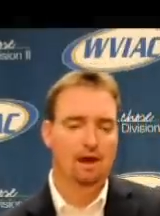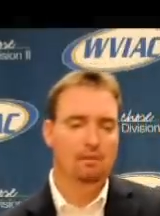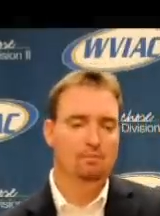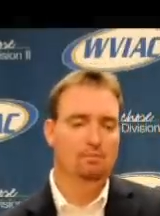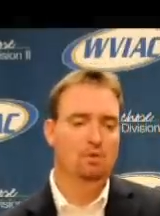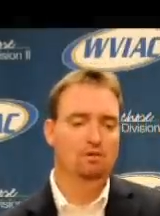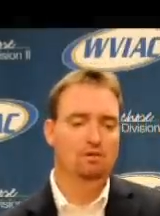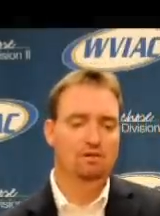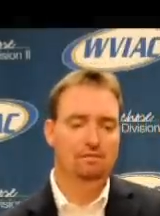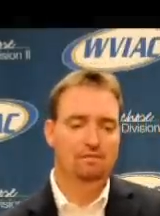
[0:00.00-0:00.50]

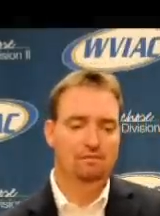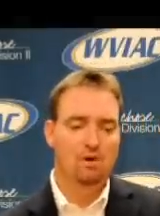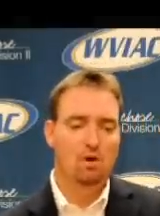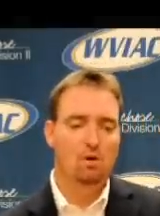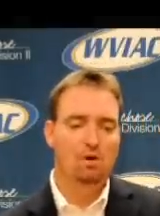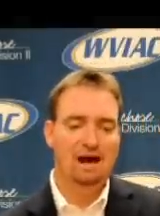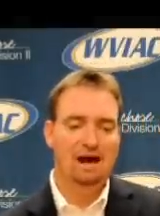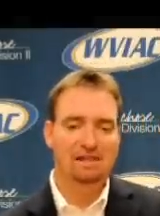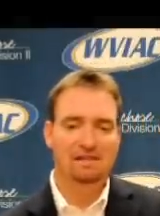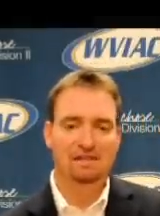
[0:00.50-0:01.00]
moving
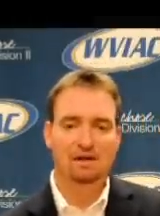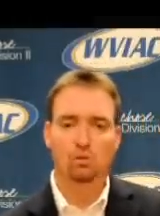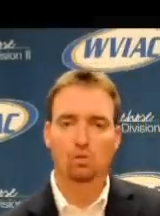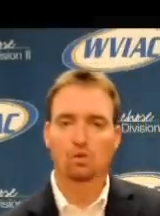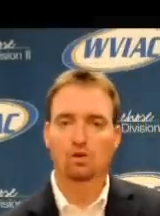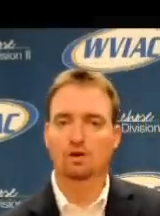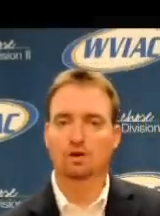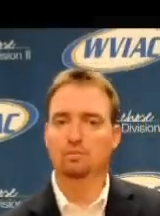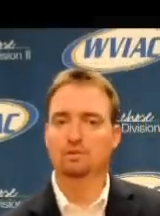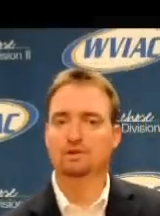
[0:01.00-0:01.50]
forward, I think
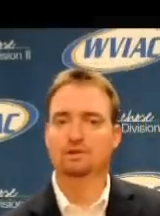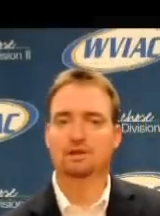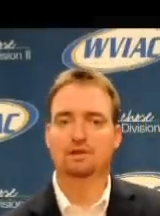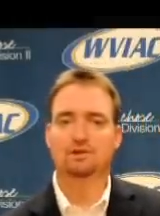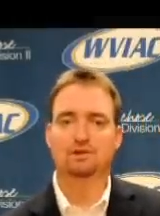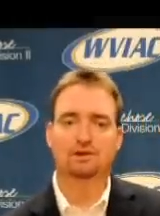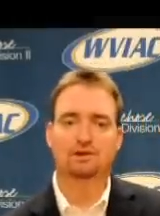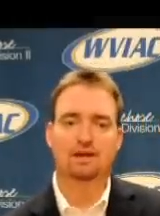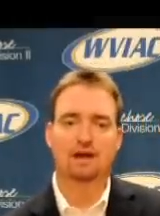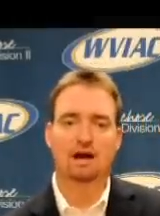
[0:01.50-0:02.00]
we're in a
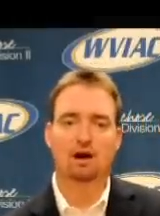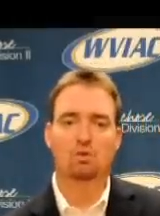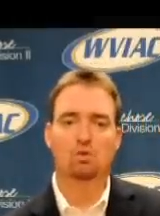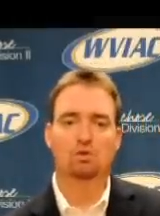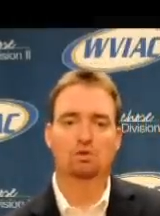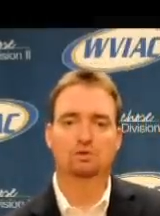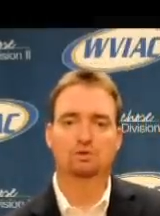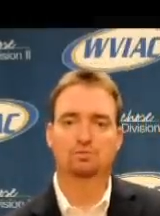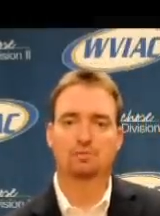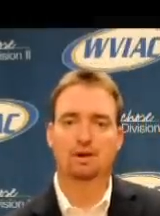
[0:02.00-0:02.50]
position now
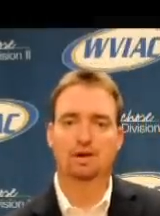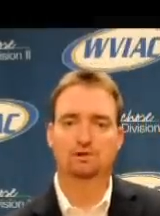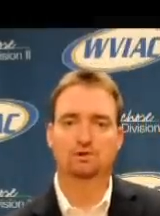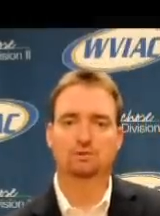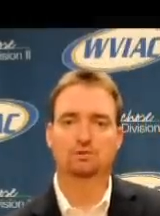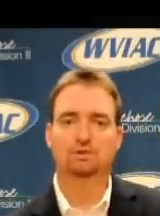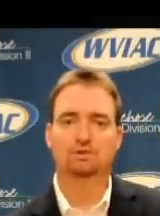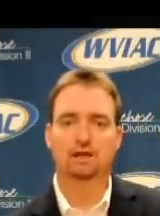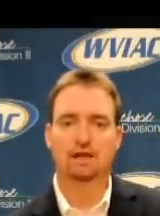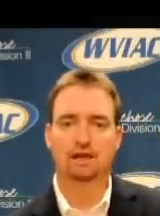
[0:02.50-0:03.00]
where
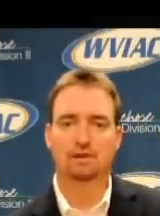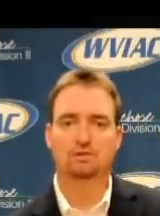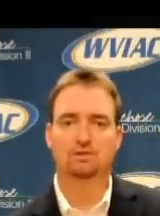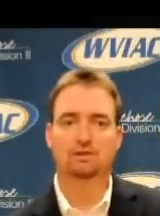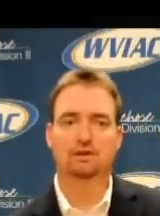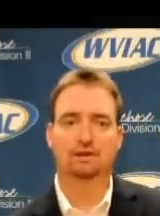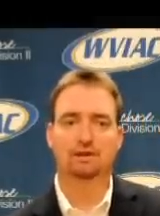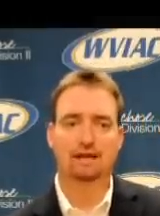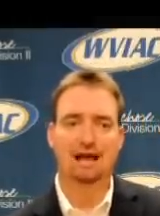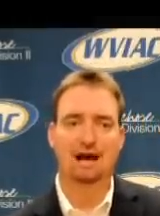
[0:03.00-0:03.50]
special teams
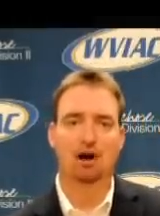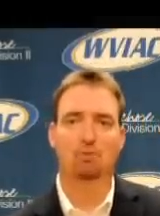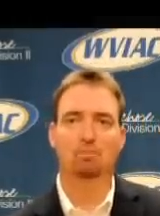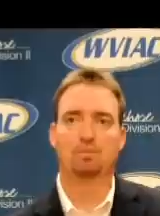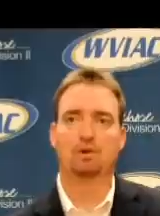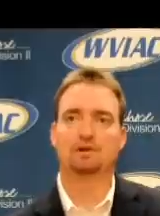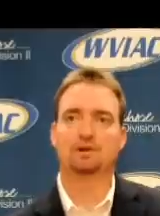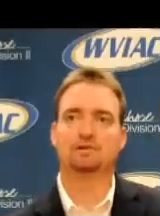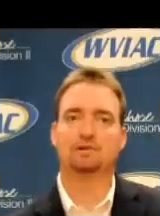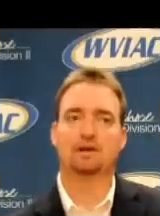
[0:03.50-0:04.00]
can help
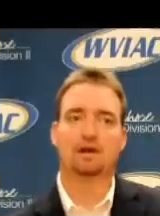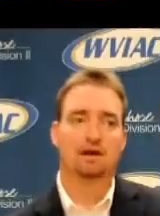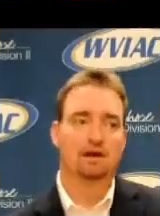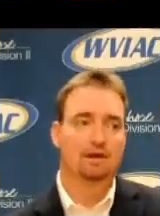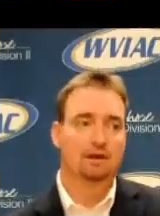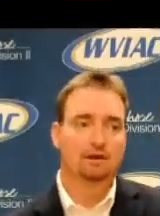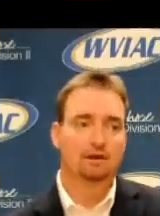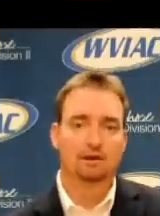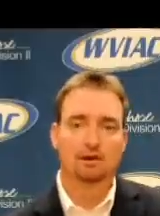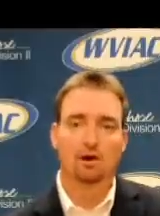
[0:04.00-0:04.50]
us,
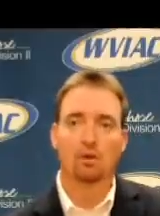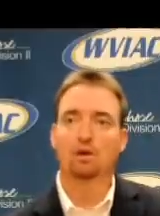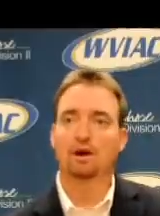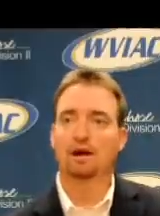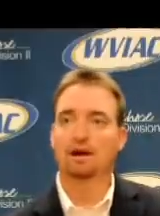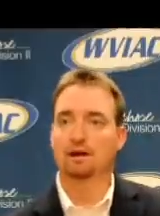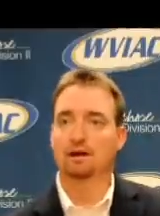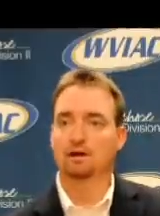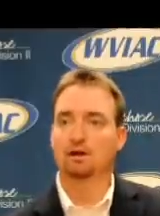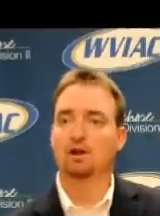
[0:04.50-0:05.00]

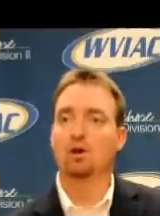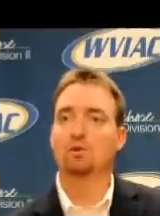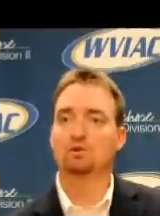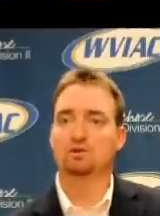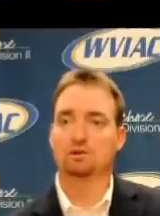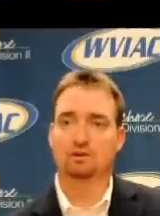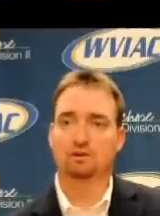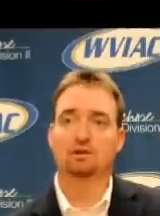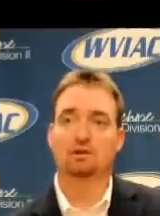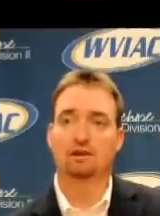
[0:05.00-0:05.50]
in a
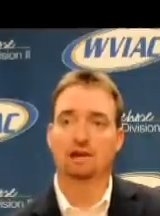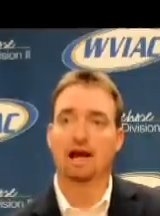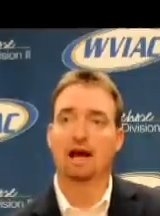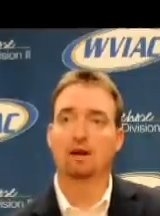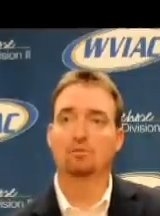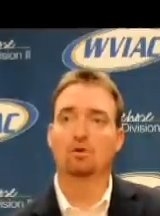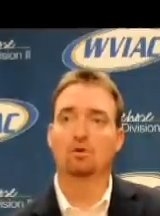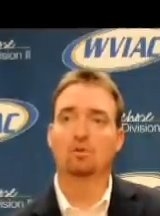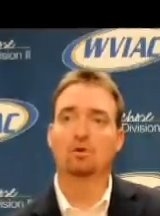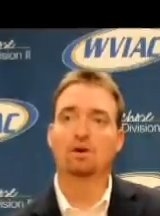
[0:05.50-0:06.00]
close
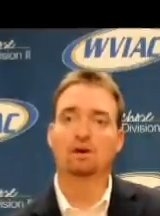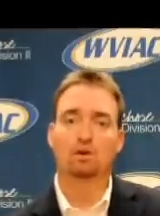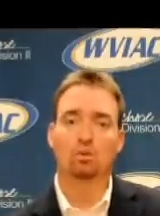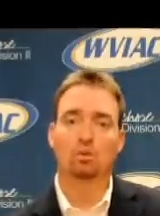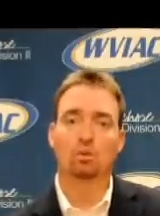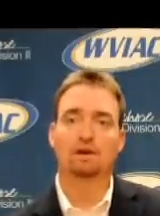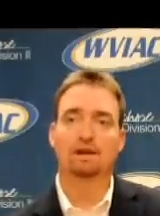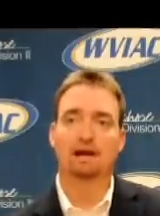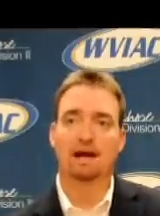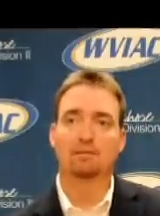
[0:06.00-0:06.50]
game where we can
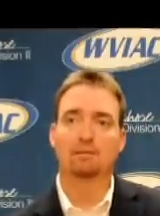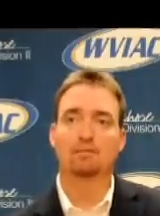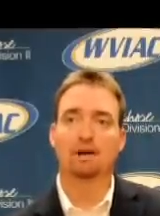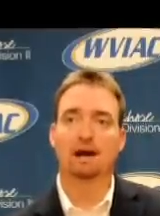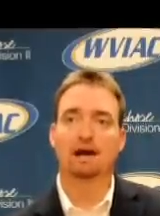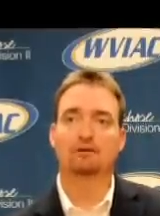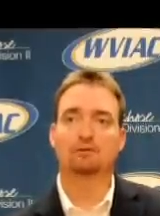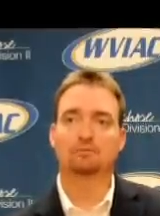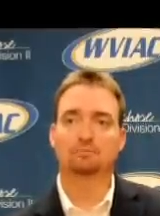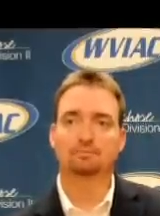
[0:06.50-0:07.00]
win that
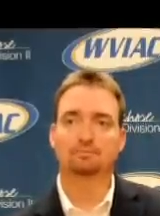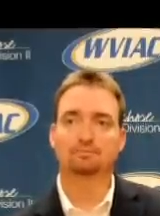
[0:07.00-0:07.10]
battle.